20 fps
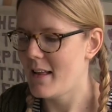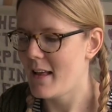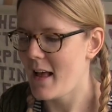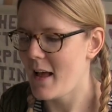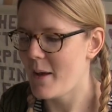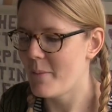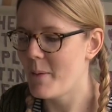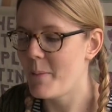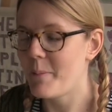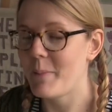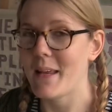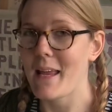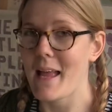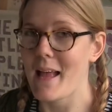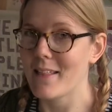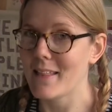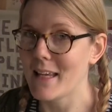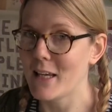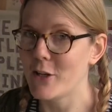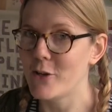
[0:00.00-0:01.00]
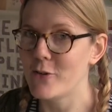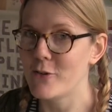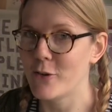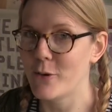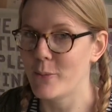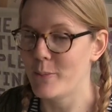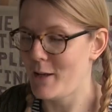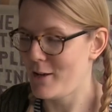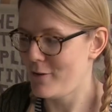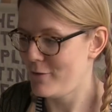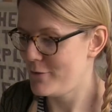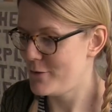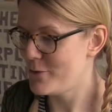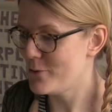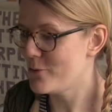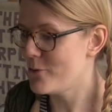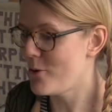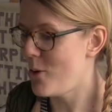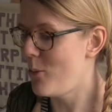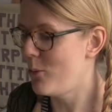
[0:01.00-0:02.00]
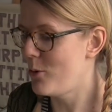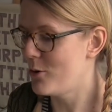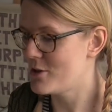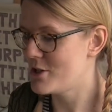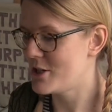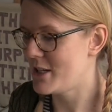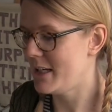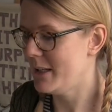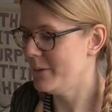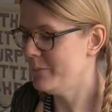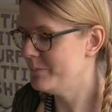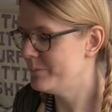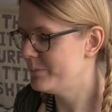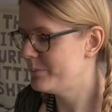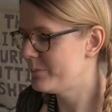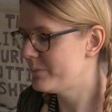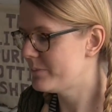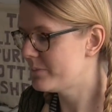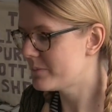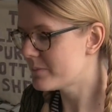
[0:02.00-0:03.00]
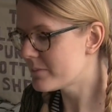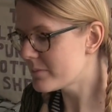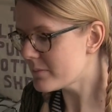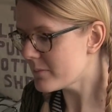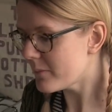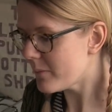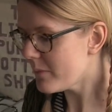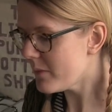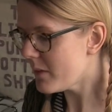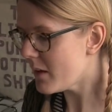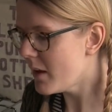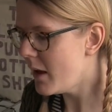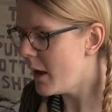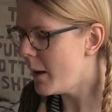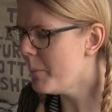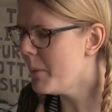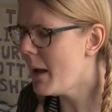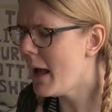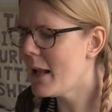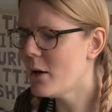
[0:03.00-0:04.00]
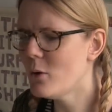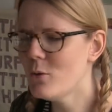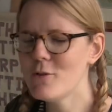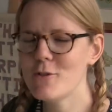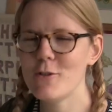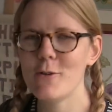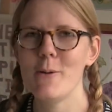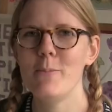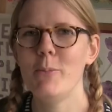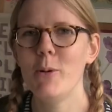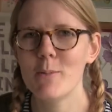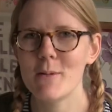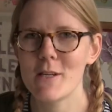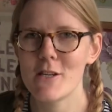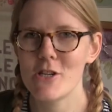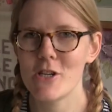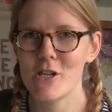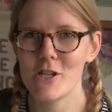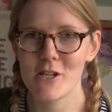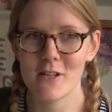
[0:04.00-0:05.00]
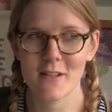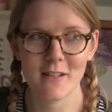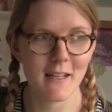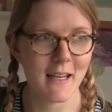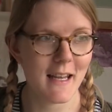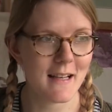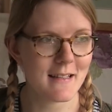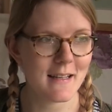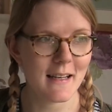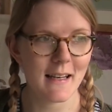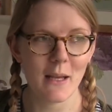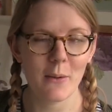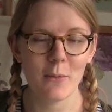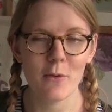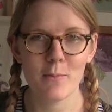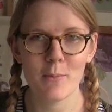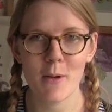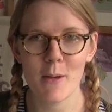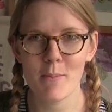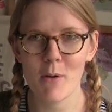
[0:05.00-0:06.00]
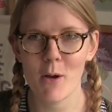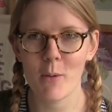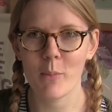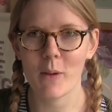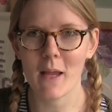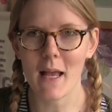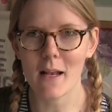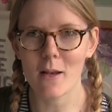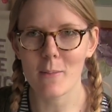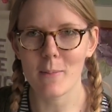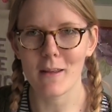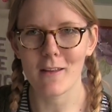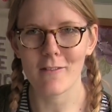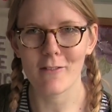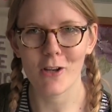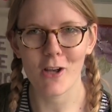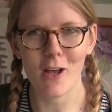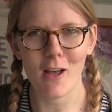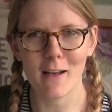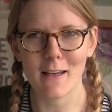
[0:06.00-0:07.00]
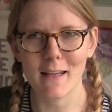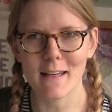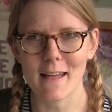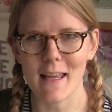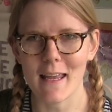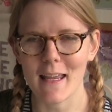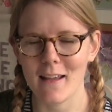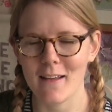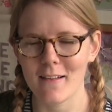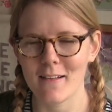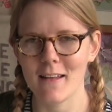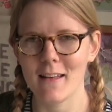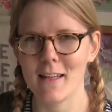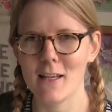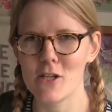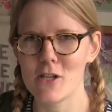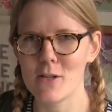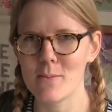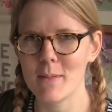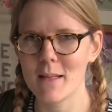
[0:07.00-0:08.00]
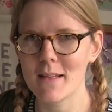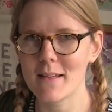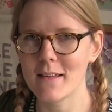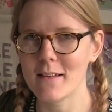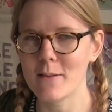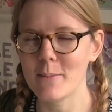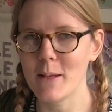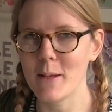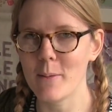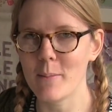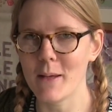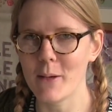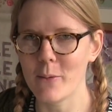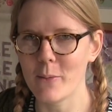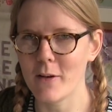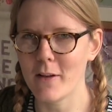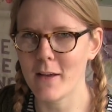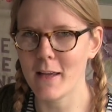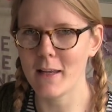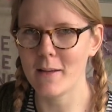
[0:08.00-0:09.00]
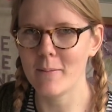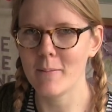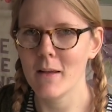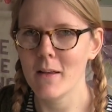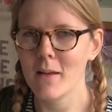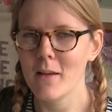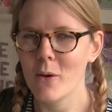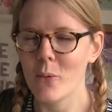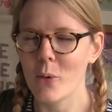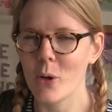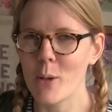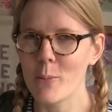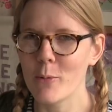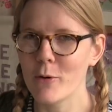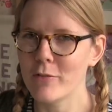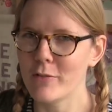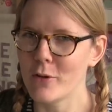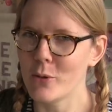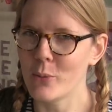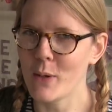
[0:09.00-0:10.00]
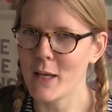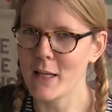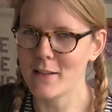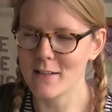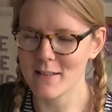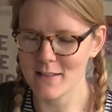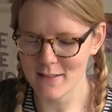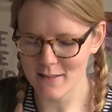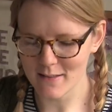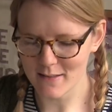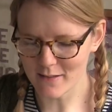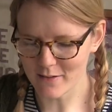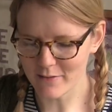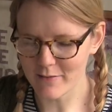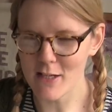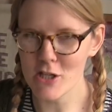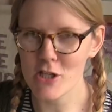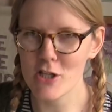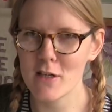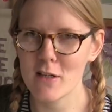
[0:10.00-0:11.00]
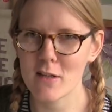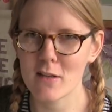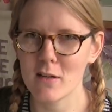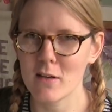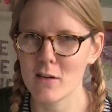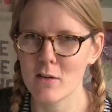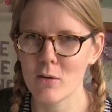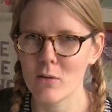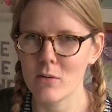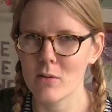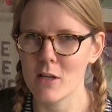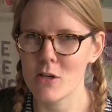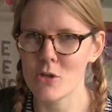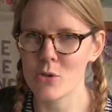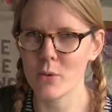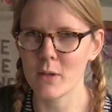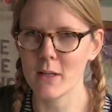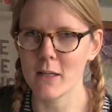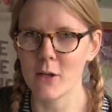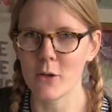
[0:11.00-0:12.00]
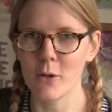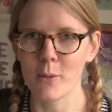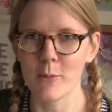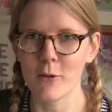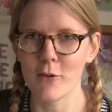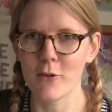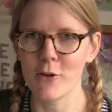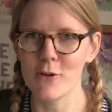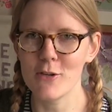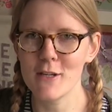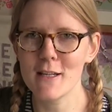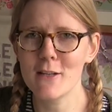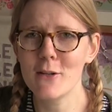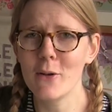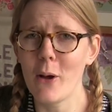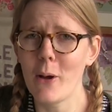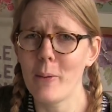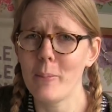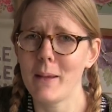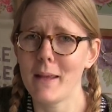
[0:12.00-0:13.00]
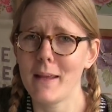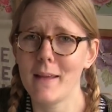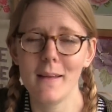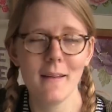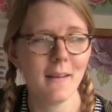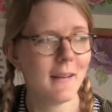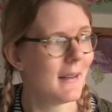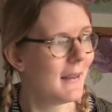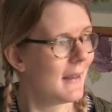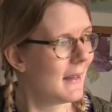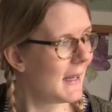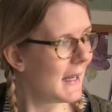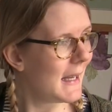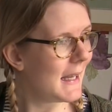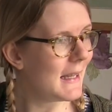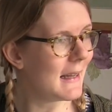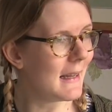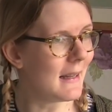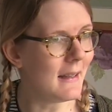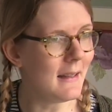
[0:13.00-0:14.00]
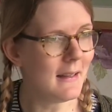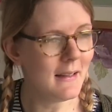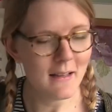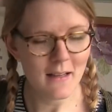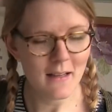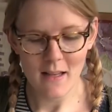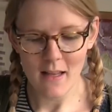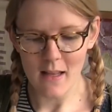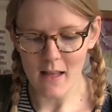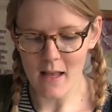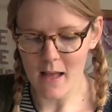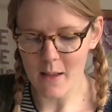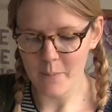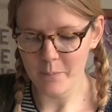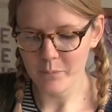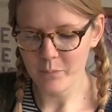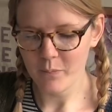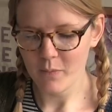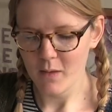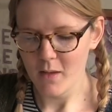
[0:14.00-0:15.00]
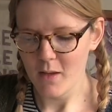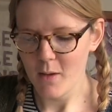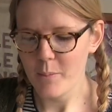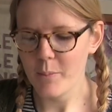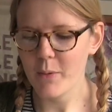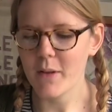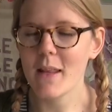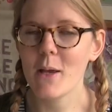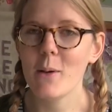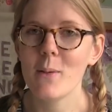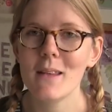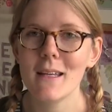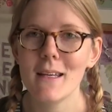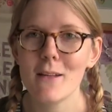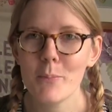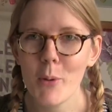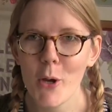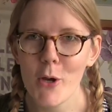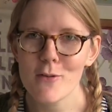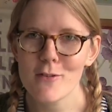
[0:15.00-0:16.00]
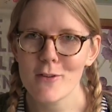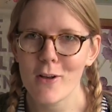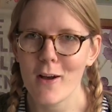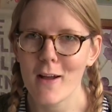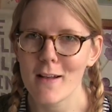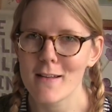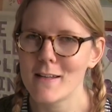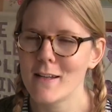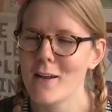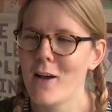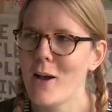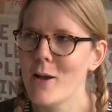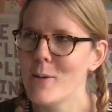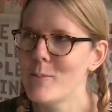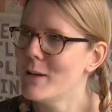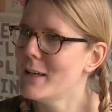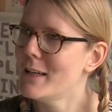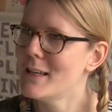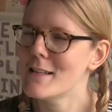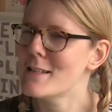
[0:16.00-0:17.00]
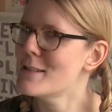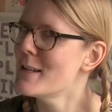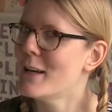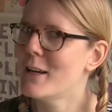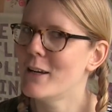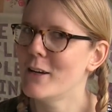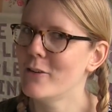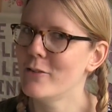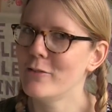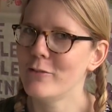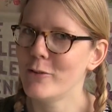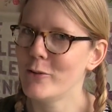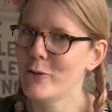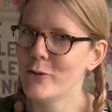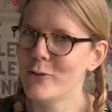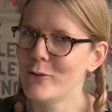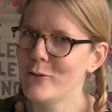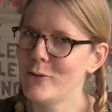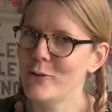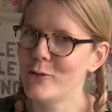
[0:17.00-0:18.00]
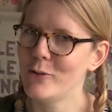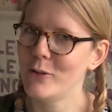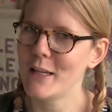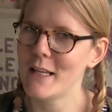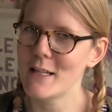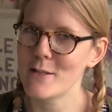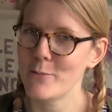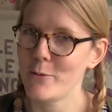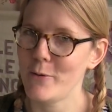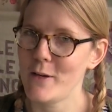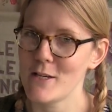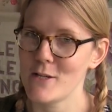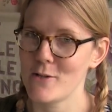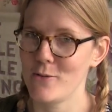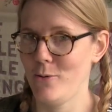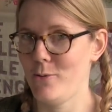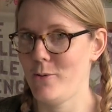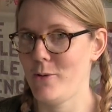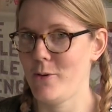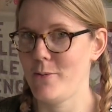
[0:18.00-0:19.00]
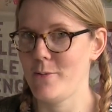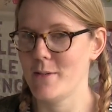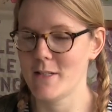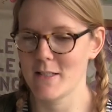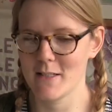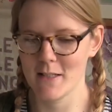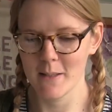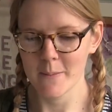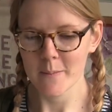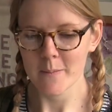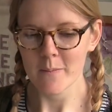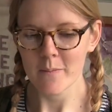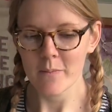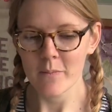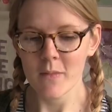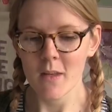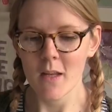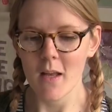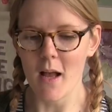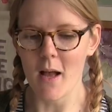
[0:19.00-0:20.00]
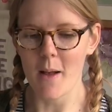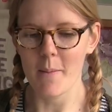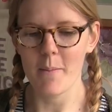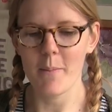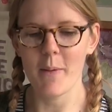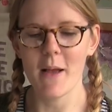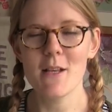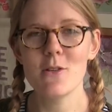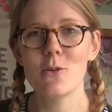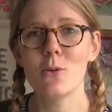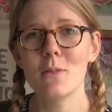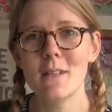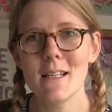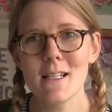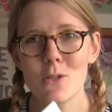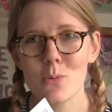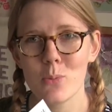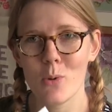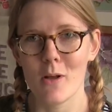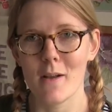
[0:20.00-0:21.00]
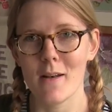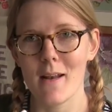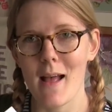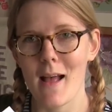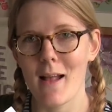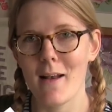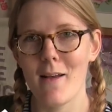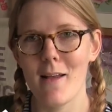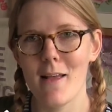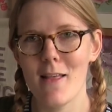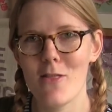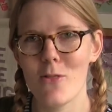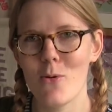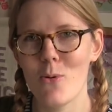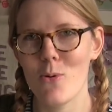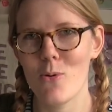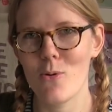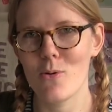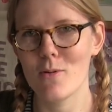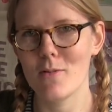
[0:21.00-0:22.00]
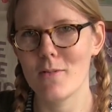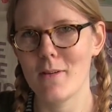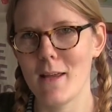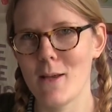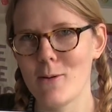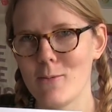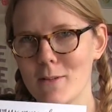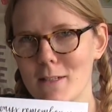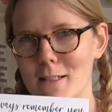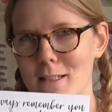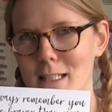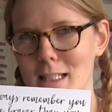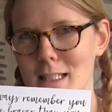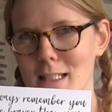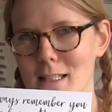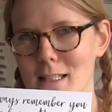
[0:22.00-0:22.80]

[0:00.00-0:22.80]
But yeah, thank you, Tom, if you're watching. And also, I popped to Chichester yesterday with my mum. We had a bit of a girly day because I think she misses me a bit when I'm off in Wales and stuff. And she doesn't enjoy the allotment, so she's not up here either. But there are these postcards, and I'm like a sucker for inspirational quotes. But I saw this one, and I thought it was